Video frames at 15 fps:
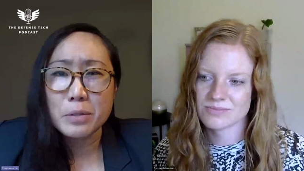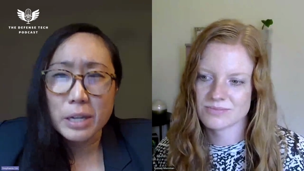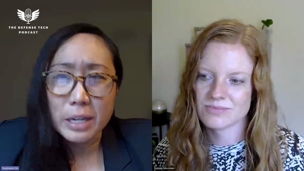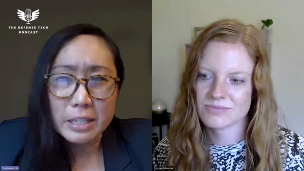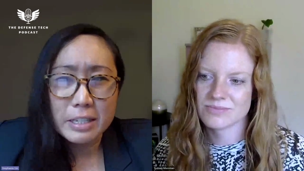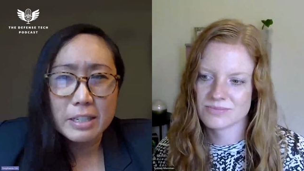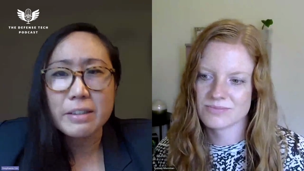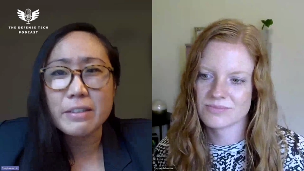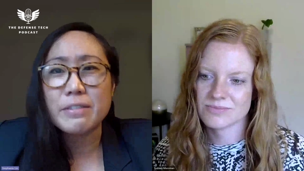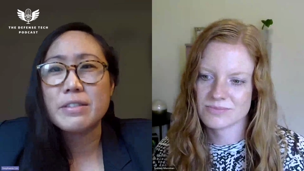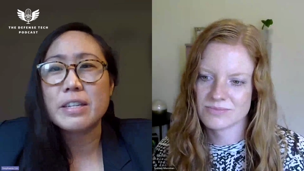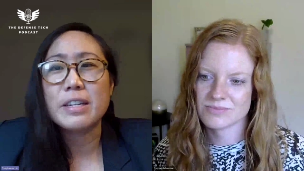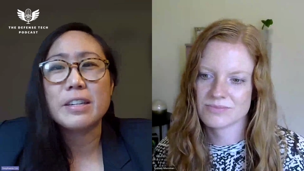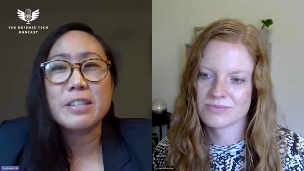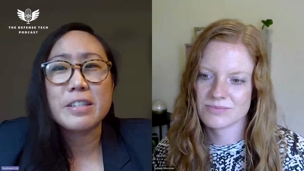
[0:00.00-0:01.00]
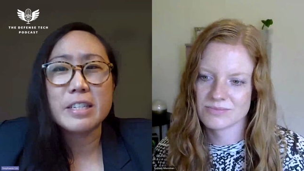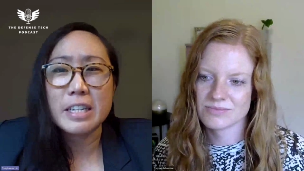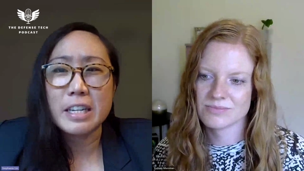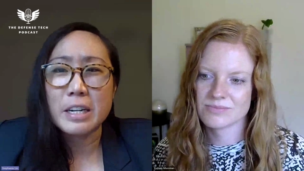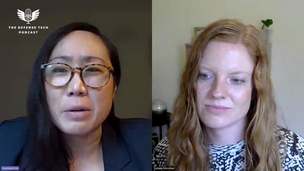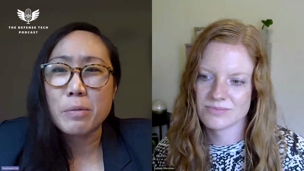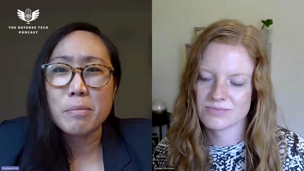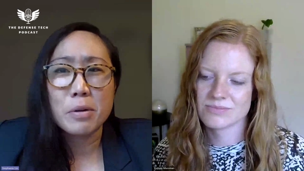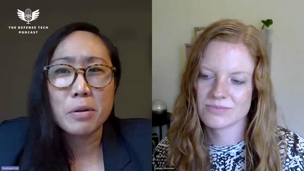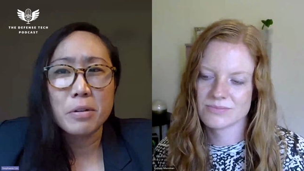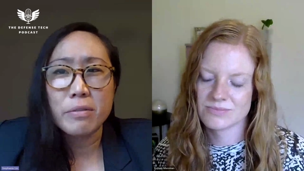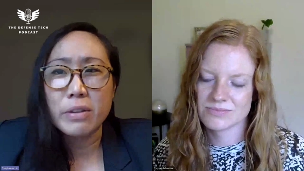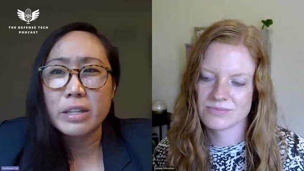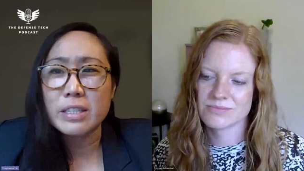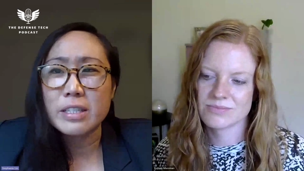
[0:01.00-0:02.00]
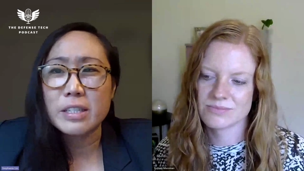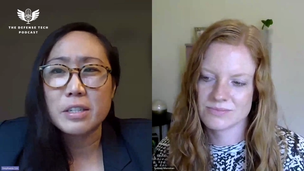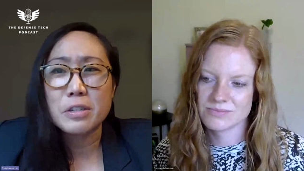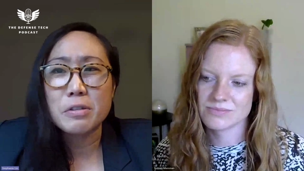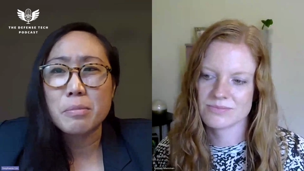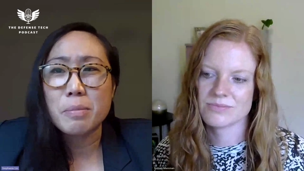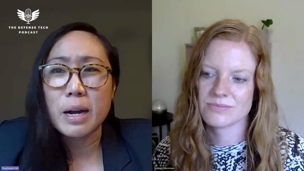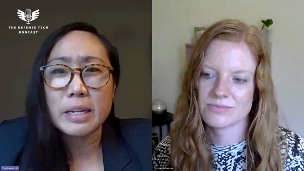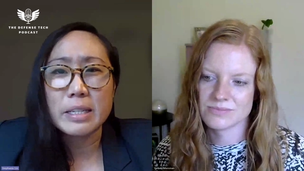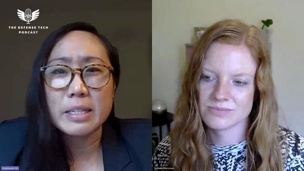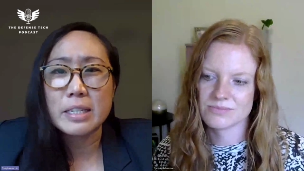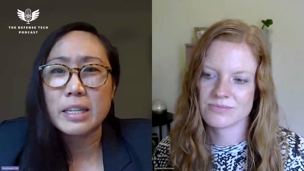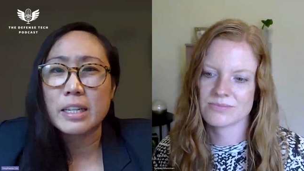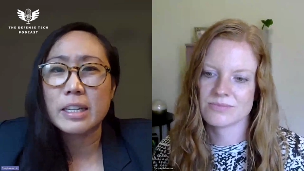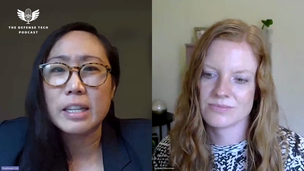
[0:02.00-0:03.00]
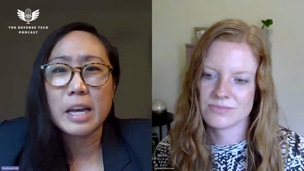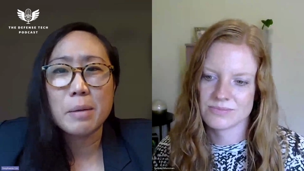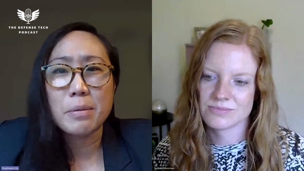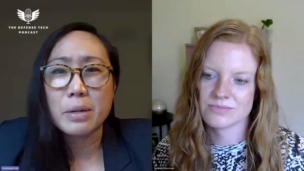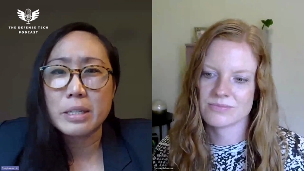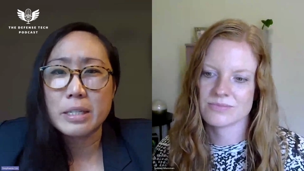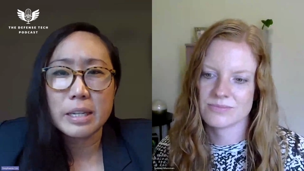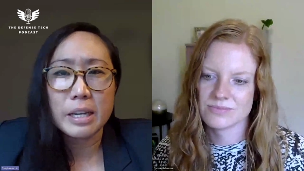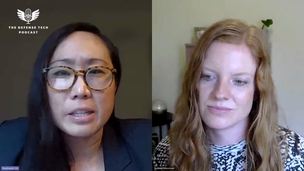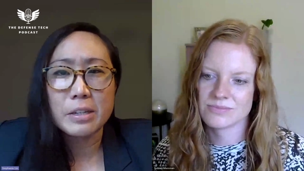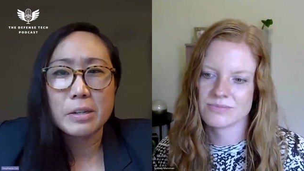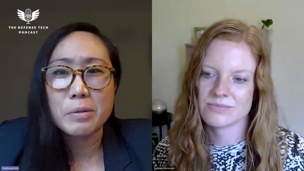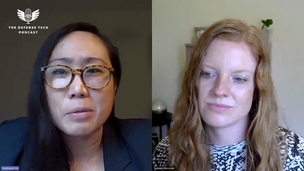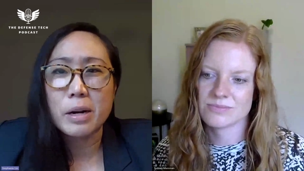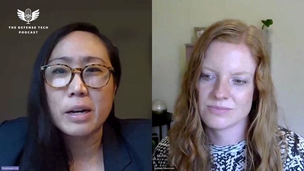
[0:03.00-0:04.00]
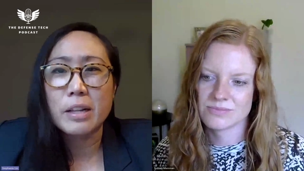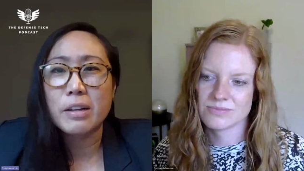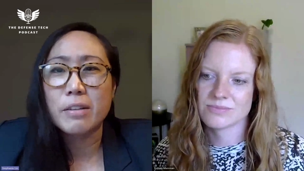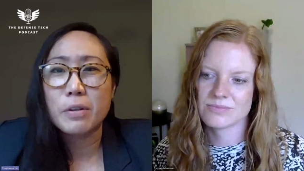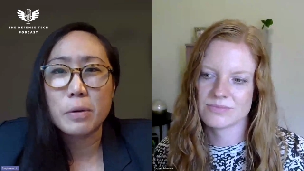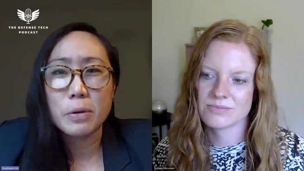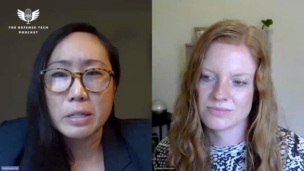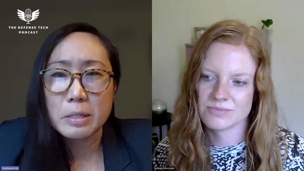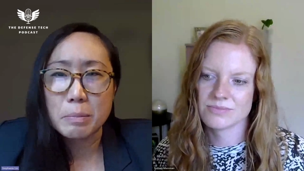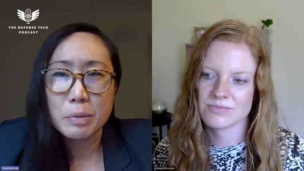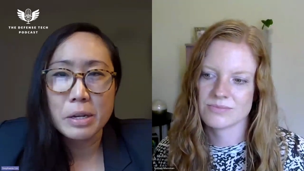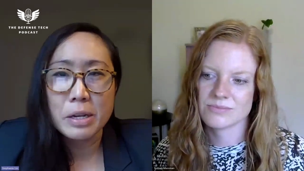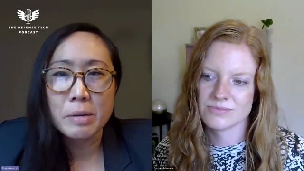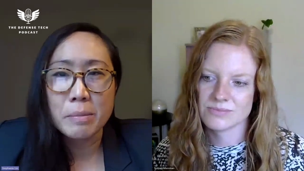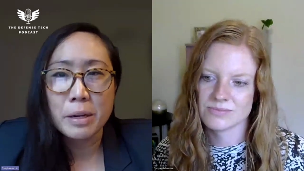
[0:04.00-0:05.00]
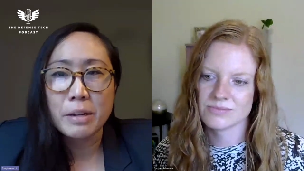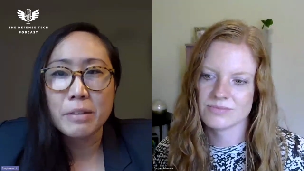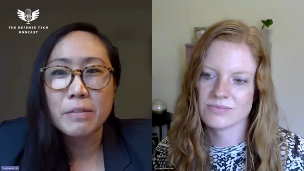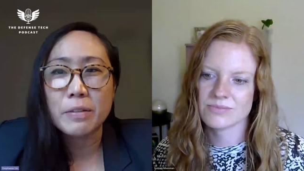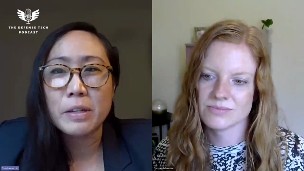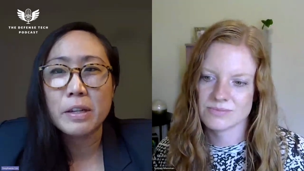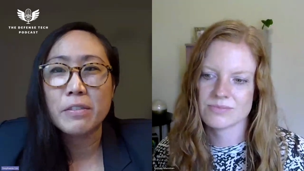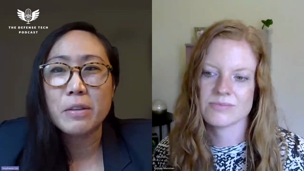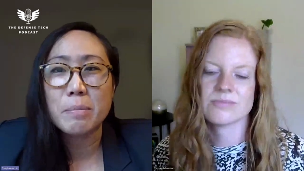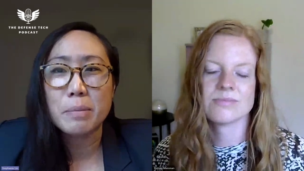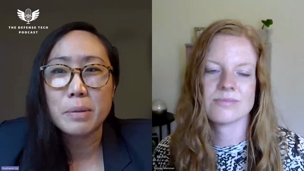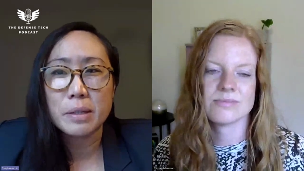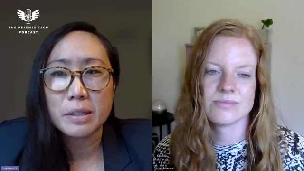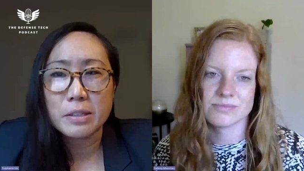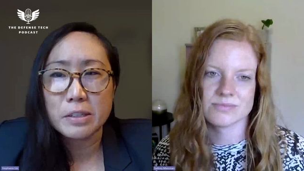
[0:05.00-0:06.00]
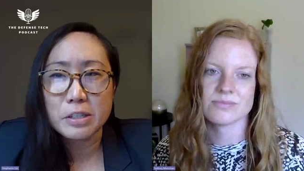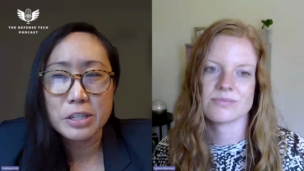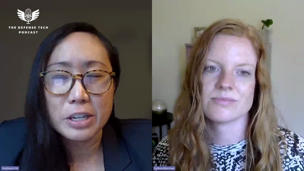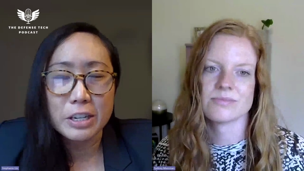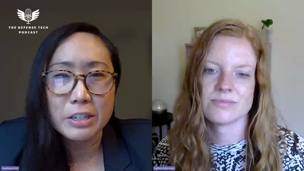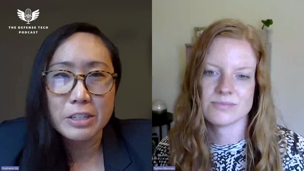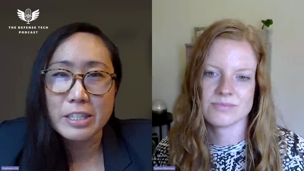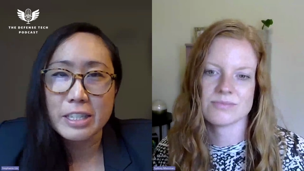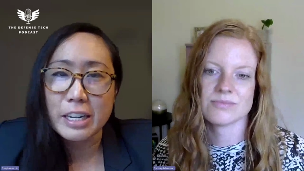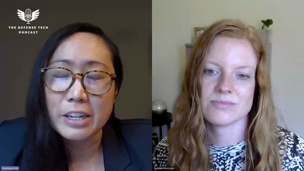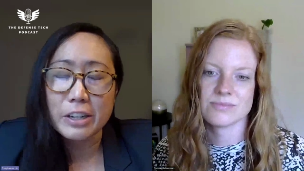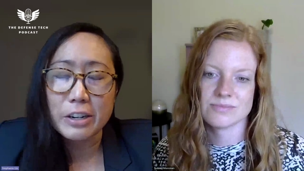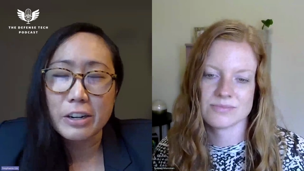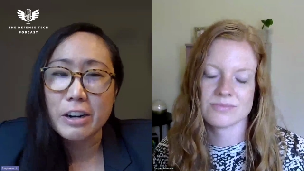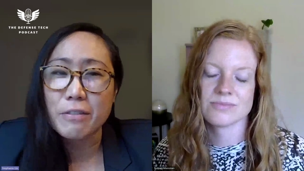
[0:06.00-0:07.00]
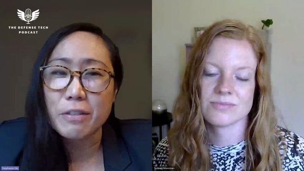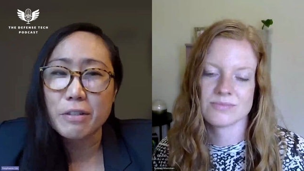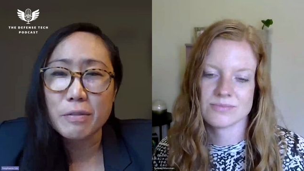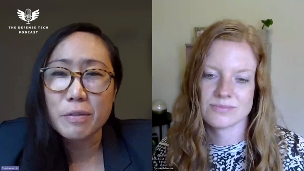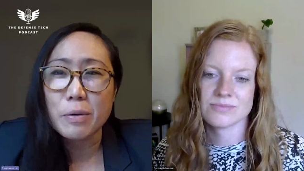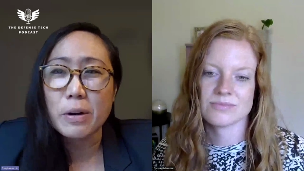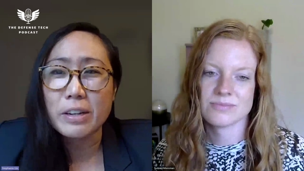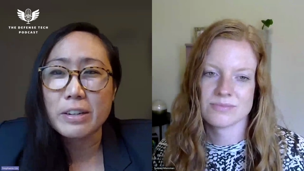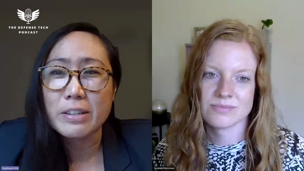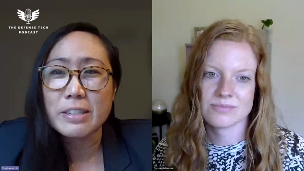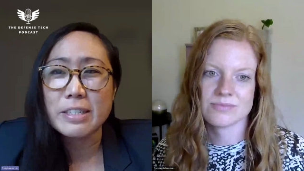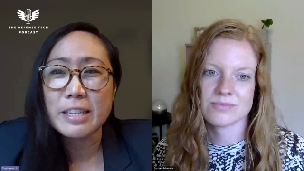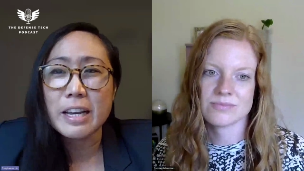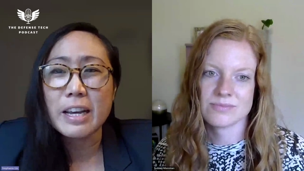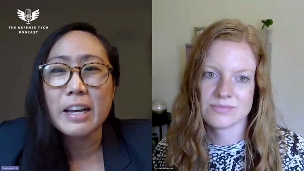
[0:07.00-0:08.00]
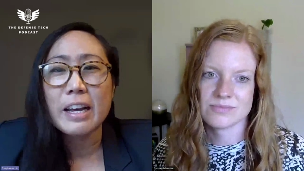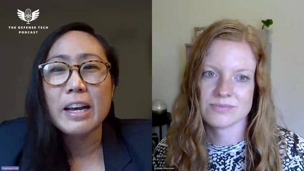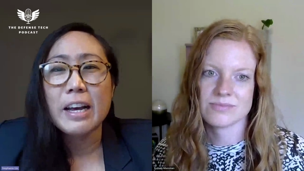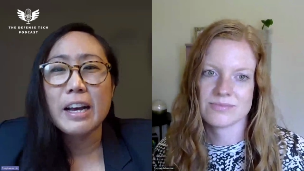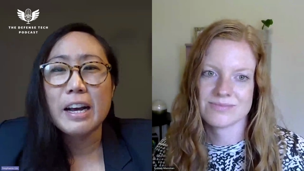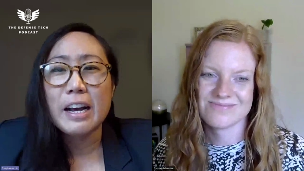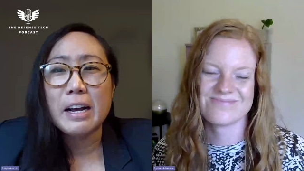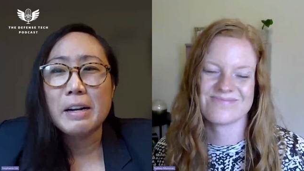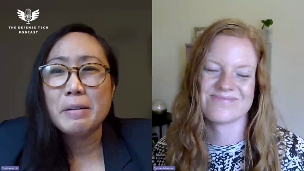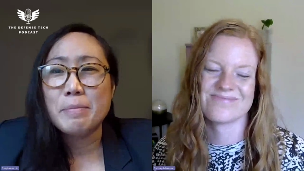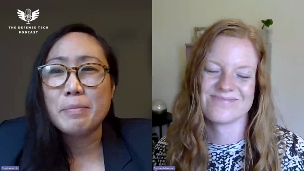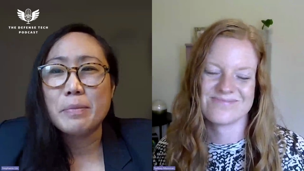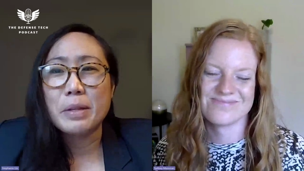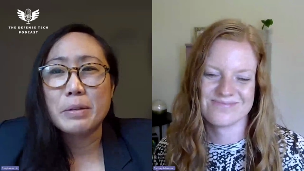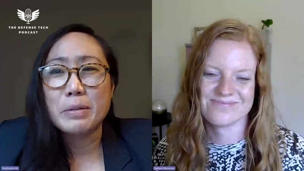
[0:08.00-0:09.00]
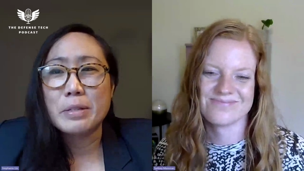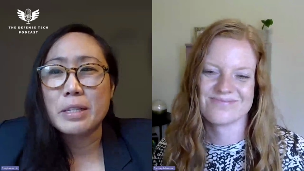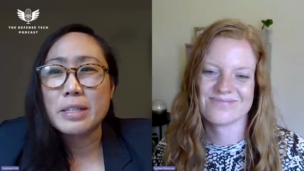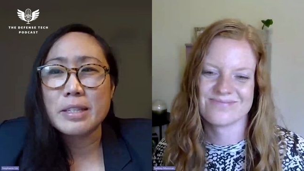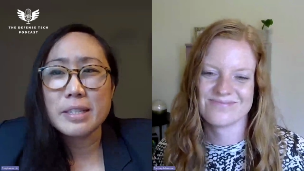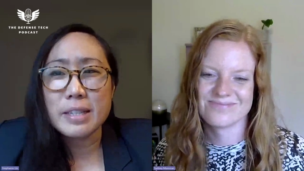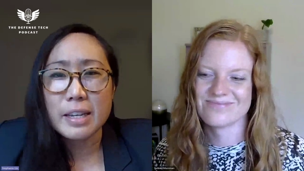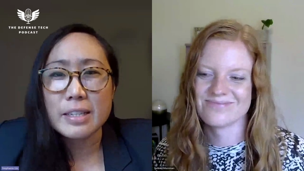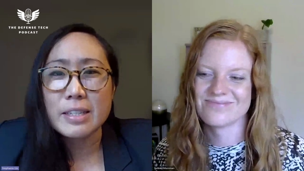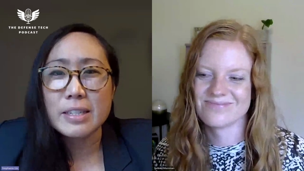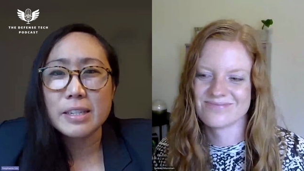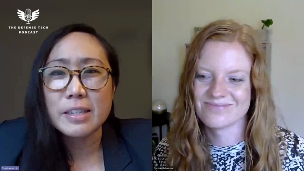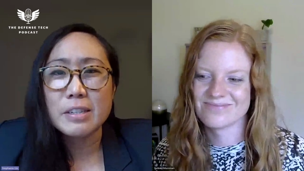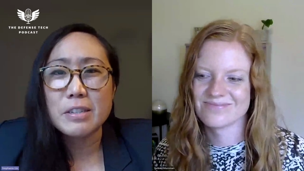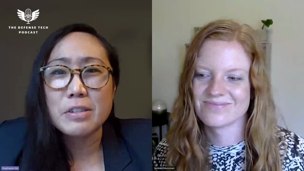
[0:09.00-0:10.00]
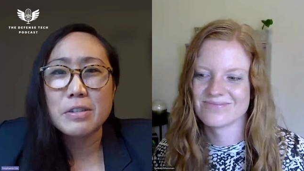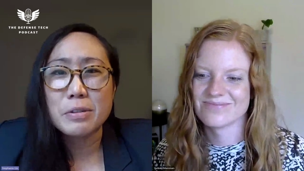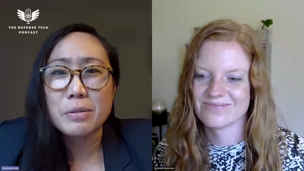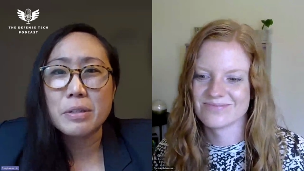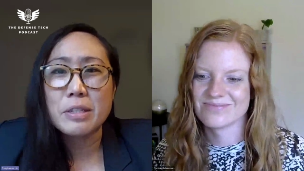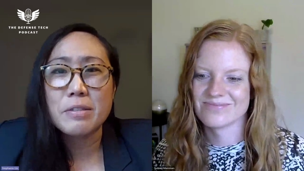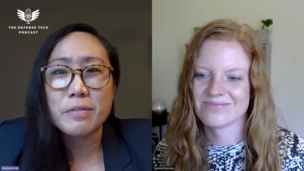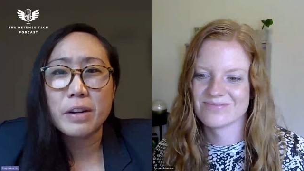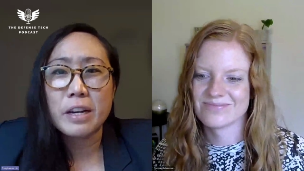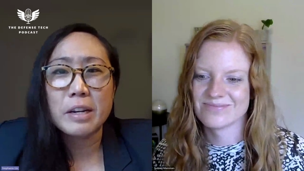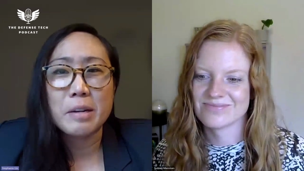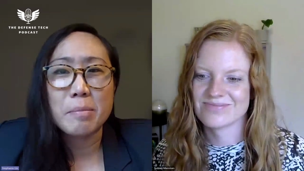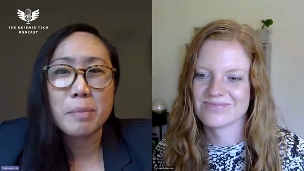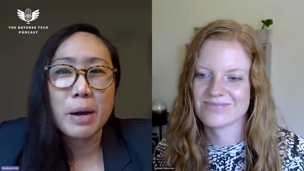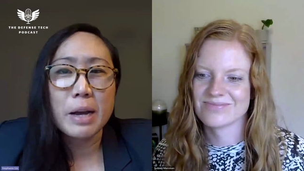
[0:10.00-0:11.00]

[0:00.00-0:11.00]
Speaker 1: objectives and understanding what motivates the two bodies to collaborate together, while, of course, being mindful of the political mm-hmm. changes that occur every four years. Um, mm-hmm. You know, success is truly defined